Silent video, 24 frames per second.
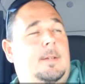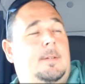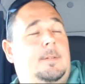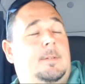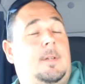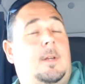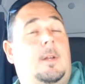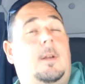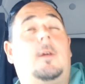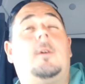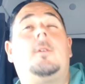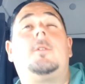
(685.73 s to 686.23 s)

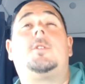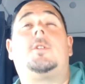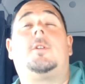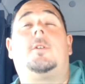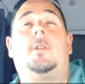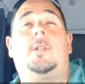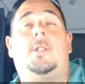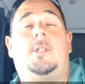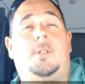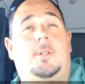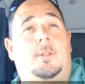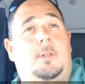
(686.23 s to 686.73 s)
So long
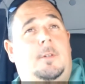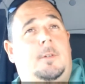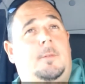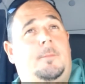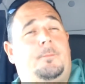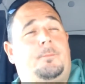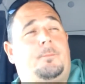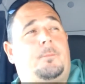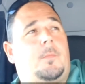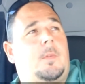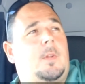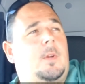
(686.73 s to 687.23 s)
story short,
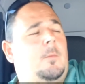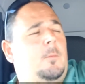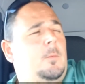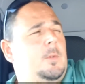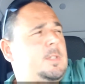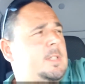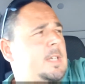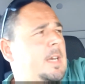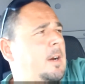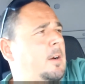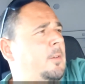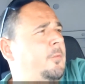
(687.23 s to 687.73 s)
we
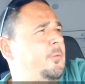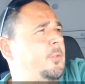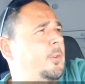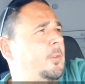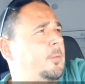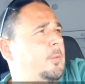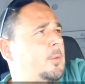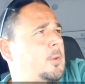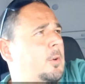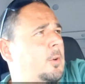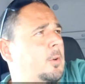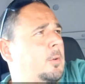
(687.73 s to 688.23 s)
set off
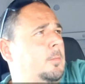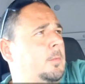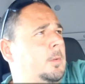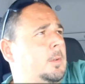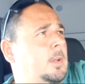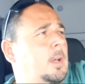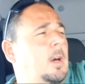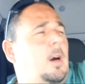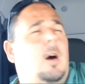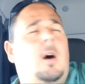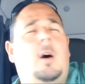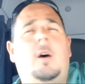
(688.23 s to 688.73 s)
from
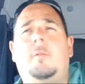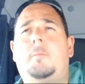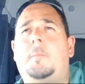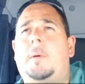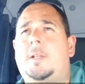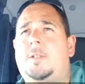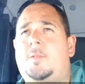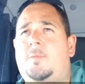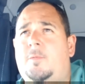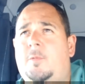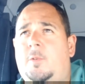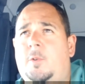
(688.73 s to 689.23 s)
Cornwall at
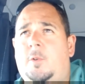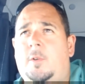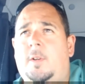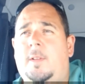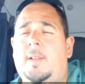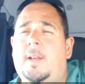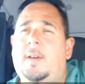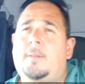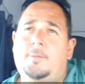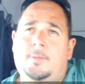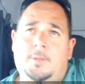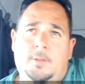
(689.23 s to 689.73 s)
4:30 in
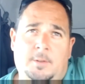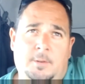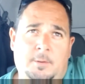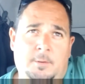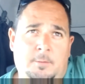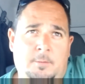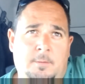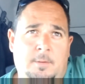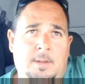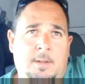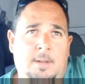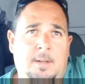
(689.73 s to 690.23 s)
the
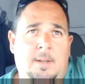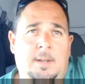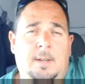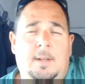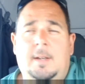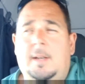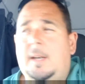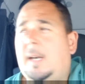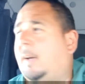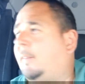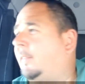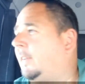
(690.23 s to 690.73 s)
afternoon,
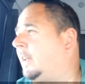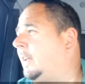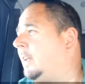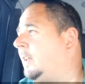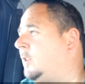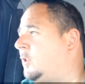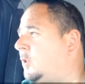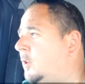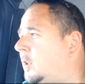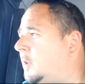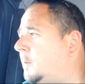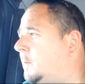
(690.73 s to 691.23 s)
having an
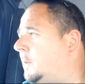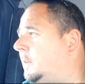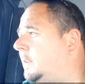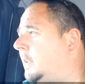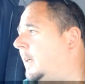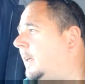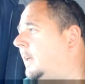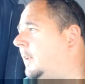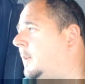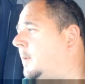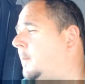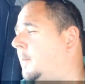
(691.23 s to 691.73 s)
enjoyable
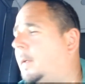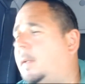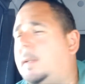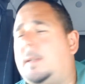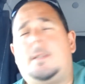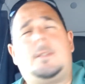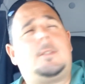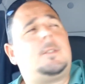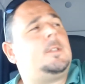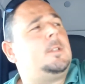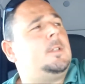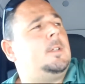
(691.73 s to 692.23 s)
day on the
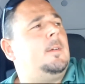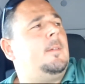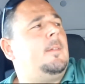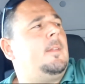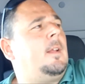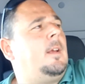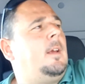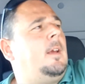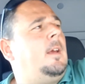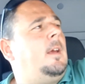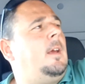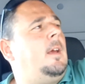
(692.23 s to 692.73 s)
beach,
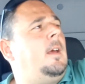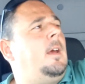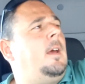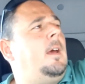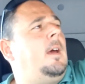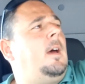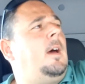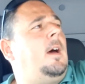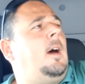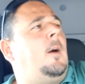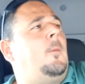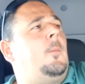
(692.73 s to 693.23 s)

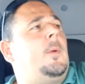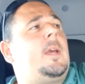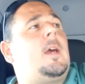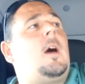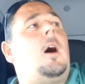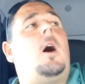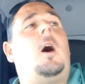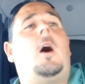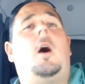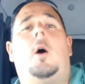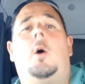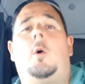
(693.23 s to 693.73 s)
and we
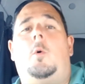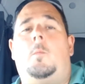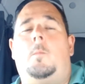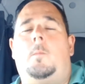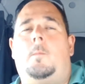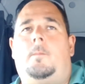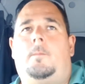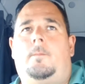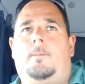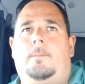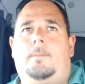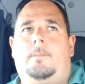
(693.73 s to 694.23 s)
got home
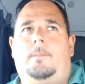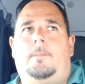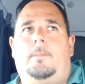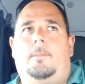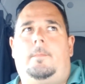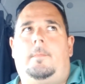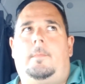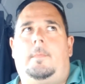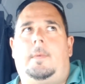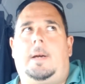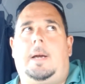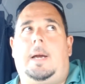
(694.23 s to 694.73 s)

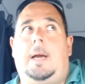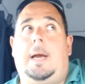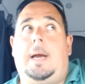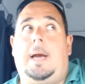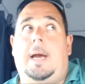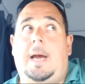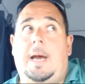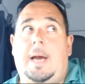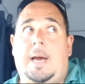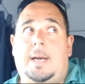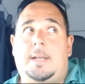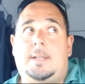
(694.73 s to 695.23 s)

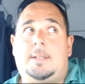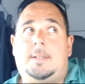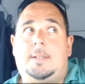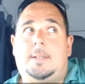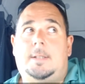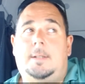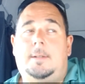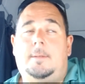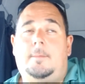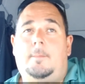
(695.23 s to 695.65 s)
at